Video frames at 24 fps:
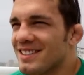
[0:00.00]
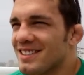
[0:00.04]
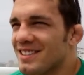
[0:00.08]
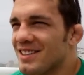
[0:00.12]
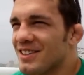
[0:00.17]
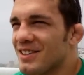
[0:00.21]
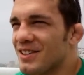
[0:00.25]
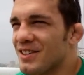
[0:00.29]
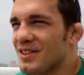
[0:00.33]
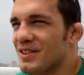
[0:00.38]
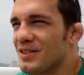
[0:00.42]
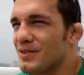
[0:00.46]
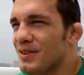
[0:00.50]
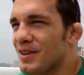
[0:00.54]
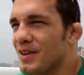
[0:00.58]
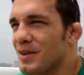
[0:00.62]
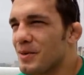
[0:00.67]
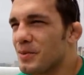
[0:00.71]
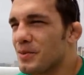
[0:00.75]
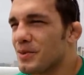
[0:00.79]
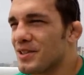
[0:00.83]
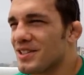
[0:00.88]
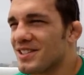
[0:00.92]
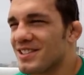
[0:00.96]
You know, you fight
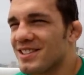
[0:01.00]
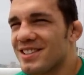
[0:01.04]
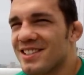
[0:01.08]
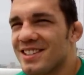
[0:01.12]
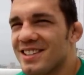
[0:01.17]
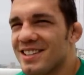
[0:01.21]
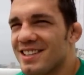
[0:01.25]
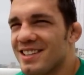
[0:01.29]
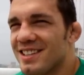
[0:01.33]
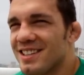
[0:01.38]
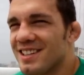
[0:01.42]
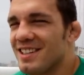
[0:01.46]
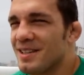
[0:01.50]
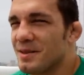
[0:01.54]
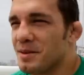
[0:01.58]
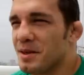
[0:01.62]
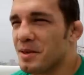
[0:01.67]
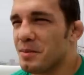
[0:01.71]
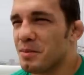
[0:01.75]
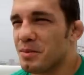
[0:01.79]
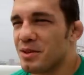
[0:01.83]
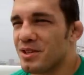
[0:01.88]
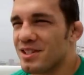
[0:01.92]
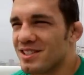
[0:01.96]
a Brazilian
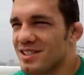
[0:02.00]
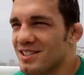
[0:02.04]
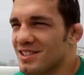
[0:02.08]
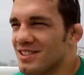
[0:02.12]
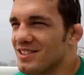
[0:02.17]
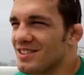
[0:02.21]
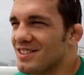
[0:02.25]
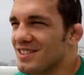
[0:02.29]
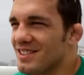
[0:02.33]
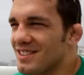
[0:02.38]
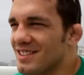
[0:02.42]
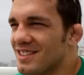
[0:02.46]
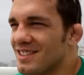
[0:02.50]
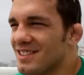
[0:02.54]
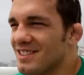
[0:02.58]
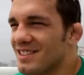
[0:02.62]
in Brazil is